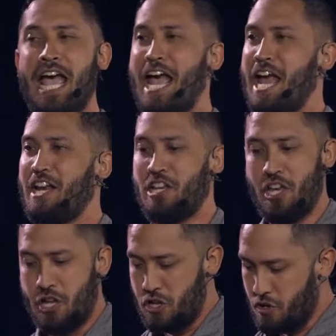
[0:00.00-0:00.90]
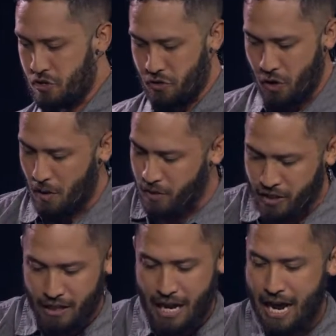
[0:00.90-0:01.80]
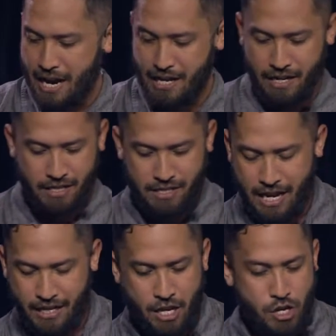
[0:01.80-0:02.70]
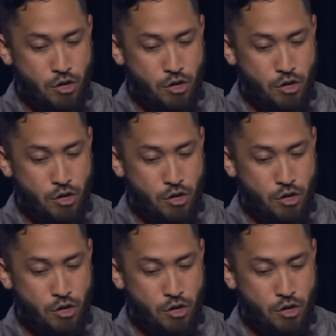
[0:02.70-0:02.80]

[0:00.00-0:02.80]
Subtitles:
and you go up to the line, and it's like,